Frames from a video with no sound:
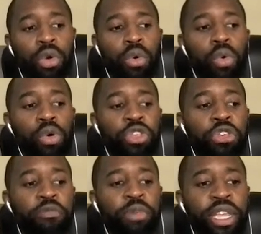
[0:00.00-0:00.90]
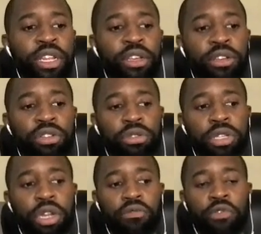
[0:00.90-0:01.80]
or you've been you
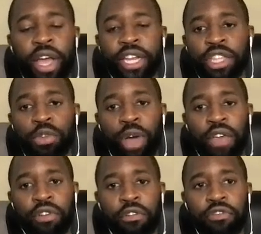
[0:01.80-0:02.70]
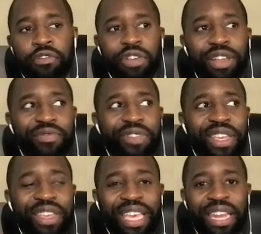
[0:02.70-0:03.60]
know riding the wave of
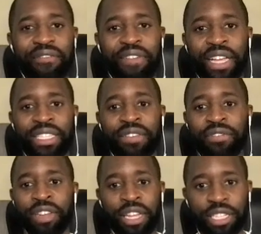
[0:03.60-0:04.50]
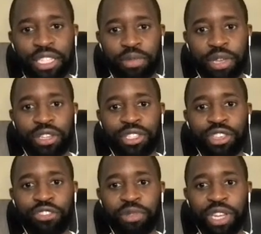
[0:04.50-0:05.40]
ineffectiveness because
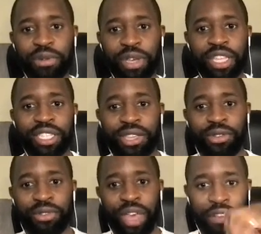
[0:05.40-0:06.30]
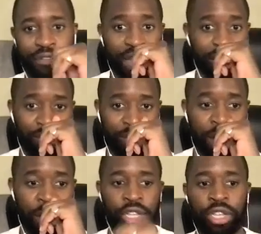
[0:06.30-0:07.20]
you've been doing things that you're not that effective at.
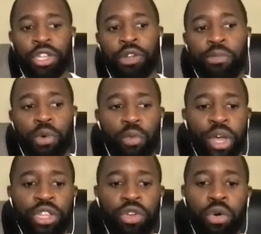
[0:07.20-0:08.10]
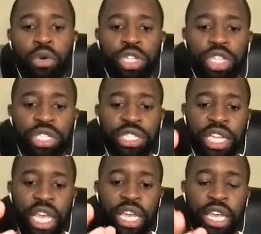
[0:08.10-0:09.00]
But when you're just
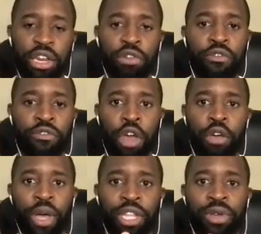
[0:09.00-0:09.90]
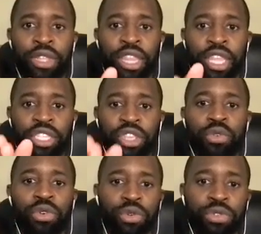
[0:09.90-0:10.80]
staying in your flow by doing the things that
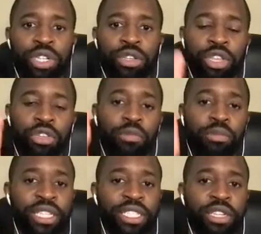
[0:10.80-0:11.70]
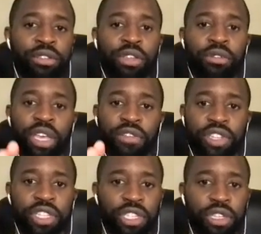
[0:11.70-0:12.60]
you're called to do, that you're blessed to do, that you're
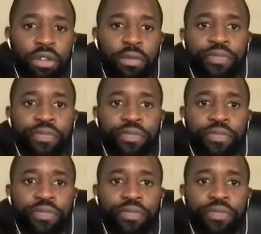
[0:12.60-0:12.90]
gifted to do,